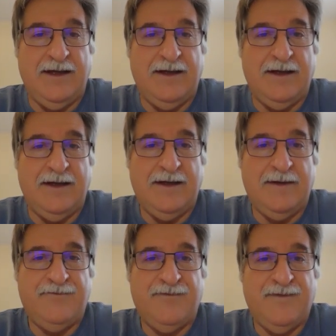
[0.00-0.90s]

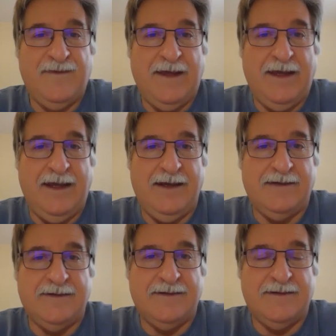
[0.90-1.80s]
um,
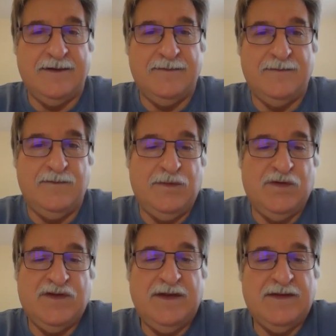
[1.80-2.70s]
and
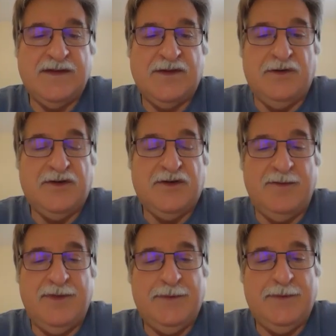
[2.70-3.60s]
you see this all the
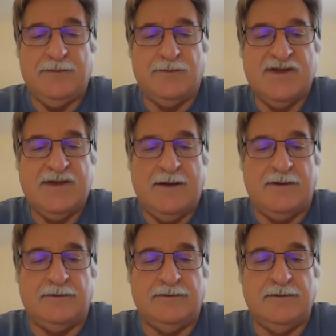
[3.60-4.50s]
time. People will
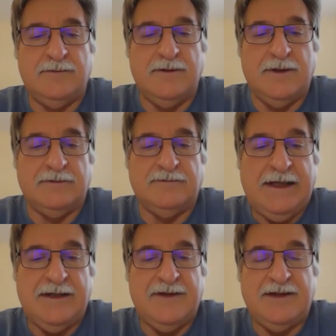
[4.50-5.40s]
settle
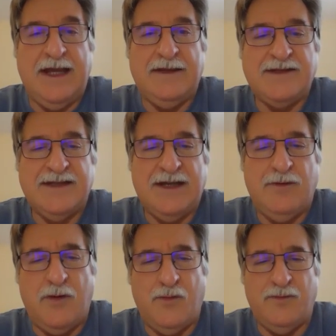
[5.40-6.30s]
late in the day and they say,
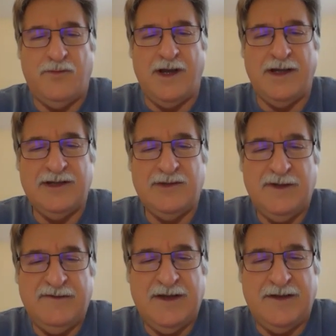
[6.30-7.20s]
well, why couldn't
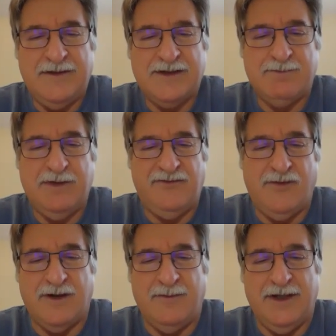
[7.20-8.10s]
we have done this
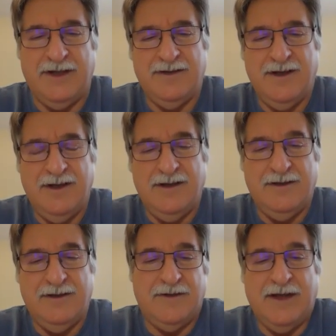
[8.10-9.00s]
before? I mean,
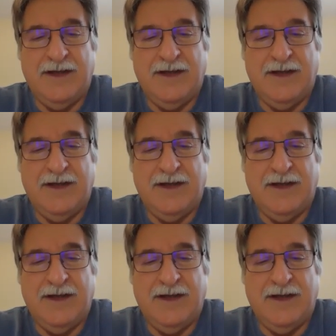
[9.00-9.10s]
well, they